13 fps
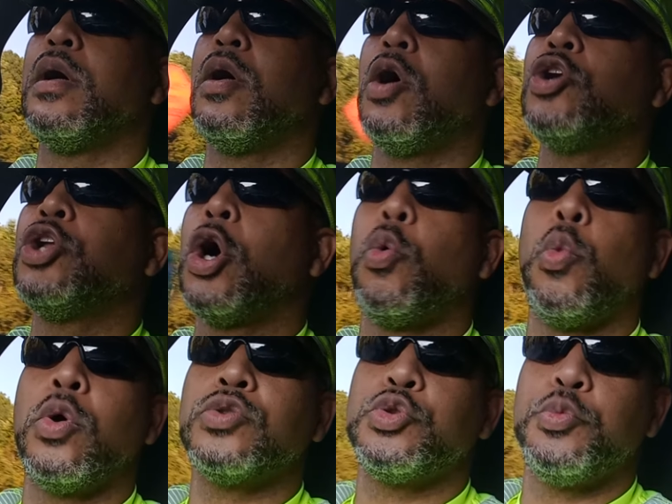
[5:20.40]
or don't
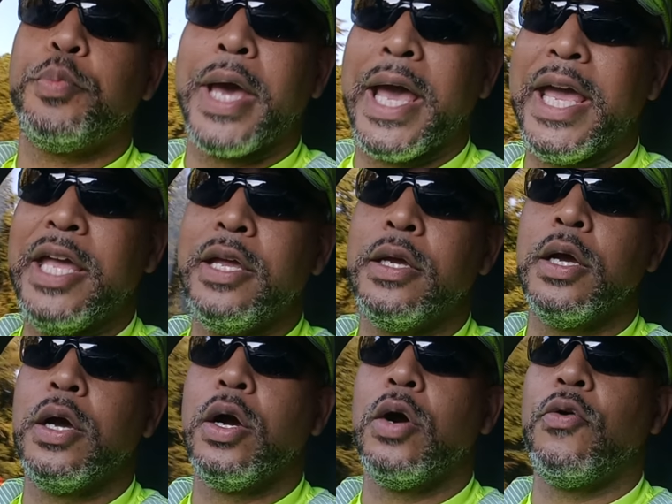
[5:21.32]
want to pay
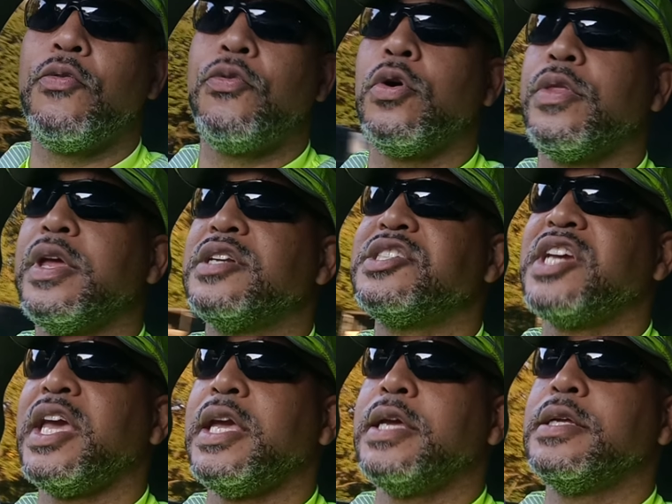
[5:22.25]
for their
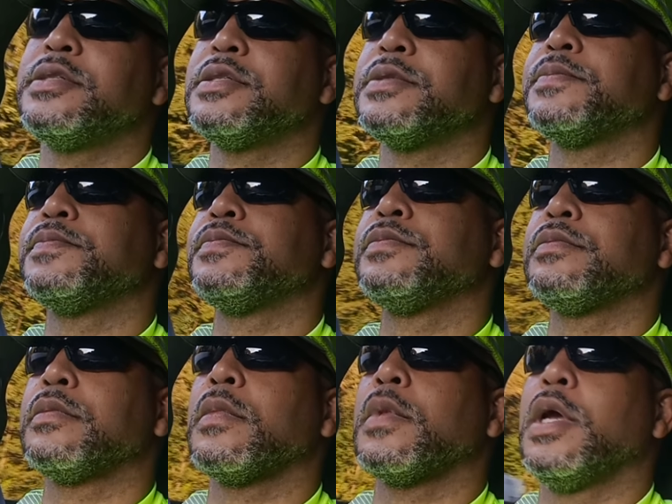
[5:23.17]
change.
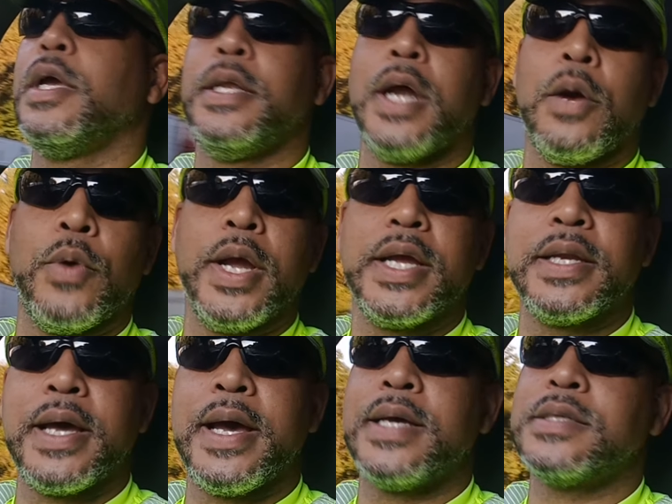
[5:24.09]
And I
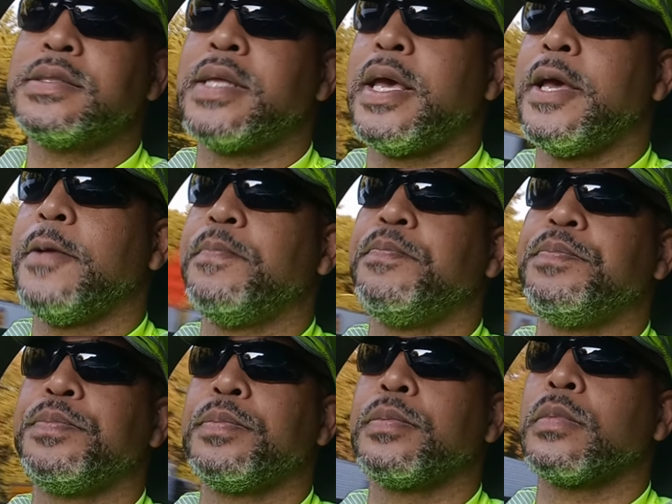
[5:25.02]
recognize that
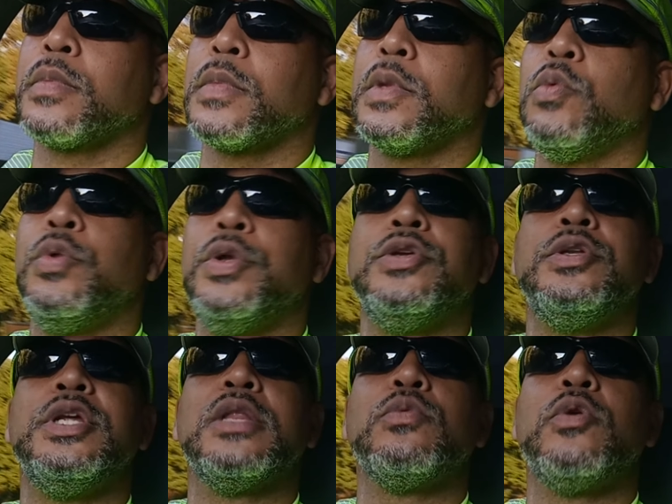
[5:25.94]
when you're
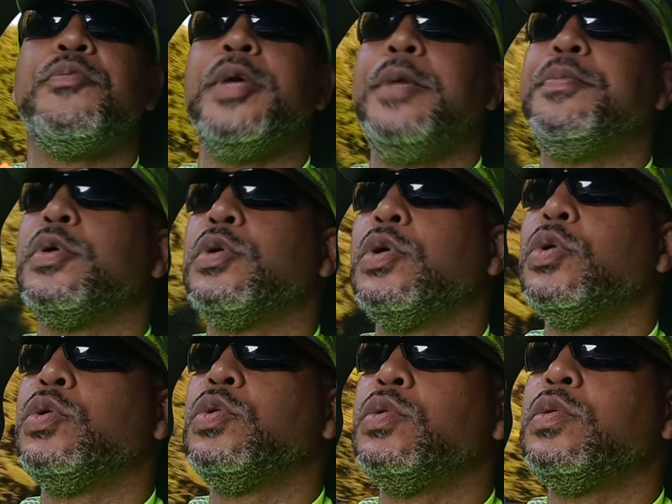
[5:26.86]
dealing with people
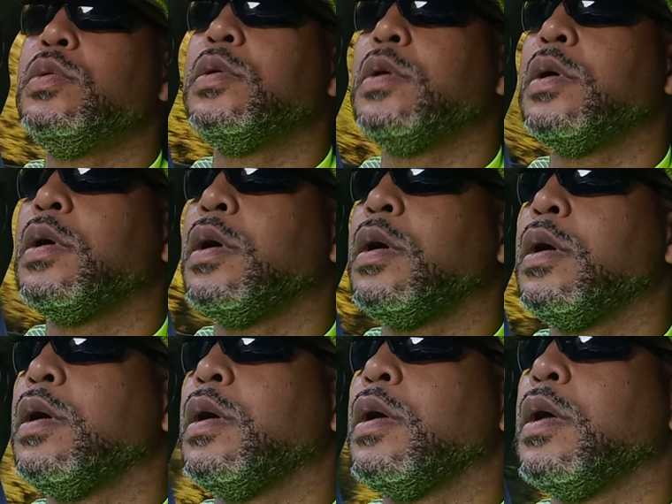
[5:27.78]
who
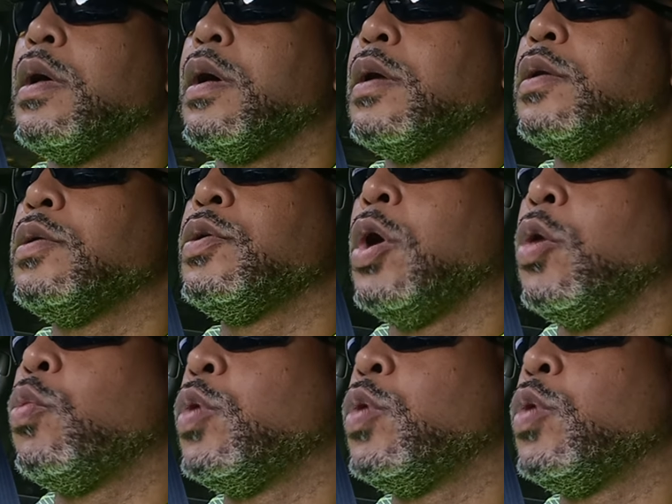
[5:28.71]
don't